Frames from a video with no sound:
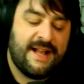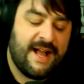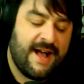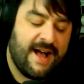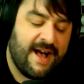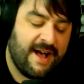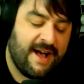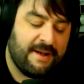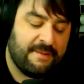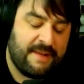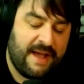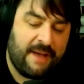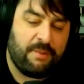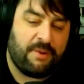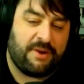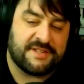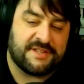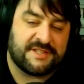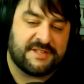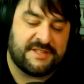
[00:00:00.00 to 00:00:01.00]
I
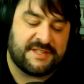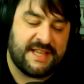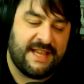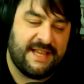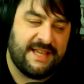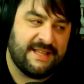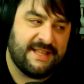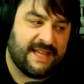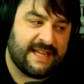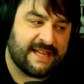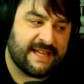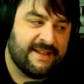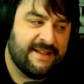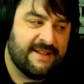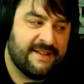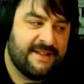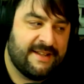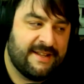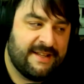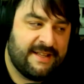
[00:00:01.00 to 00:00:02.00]
will also say, like,
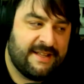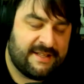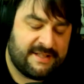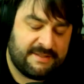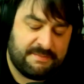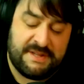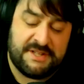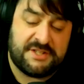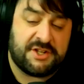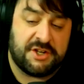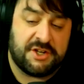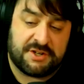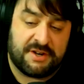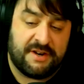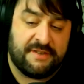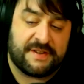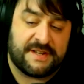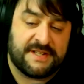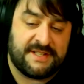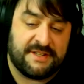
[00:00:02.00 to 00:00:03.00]
Mr.
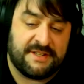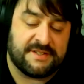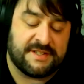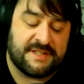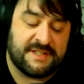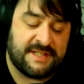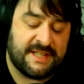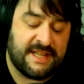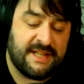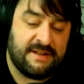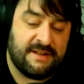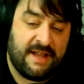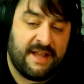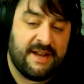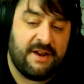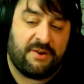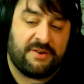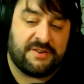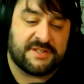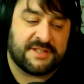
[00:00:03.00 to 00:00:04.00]
Terrific steals a scene,
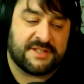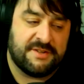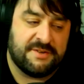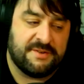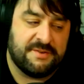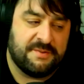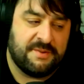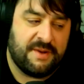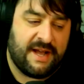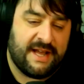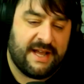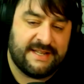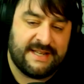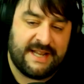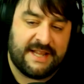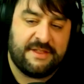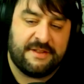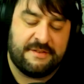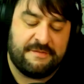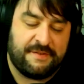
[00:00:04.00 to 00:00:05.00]
and also
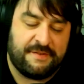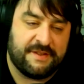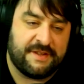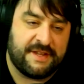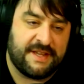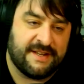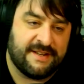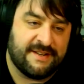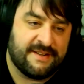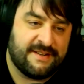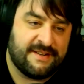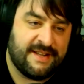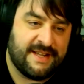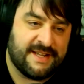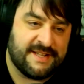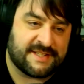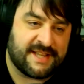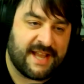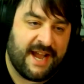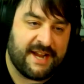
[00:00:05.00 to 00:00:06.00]
Nathan Fillion
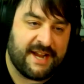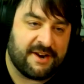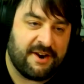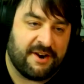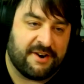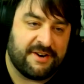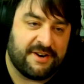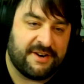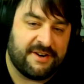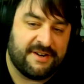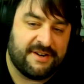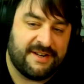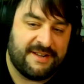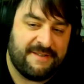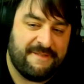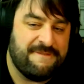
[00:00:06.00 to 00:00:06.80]
as Guy Gardner.